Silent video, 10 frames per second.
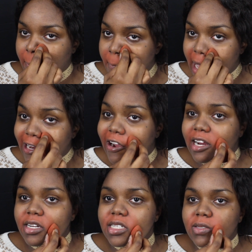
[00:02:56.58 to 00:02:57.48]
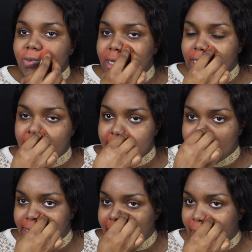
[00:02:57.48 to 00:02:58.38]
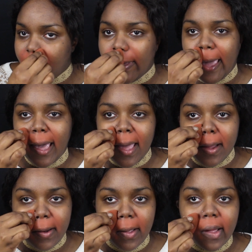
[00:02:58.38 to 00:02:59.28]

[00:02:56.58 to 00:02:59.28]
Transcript: My darkness really isn't that bad,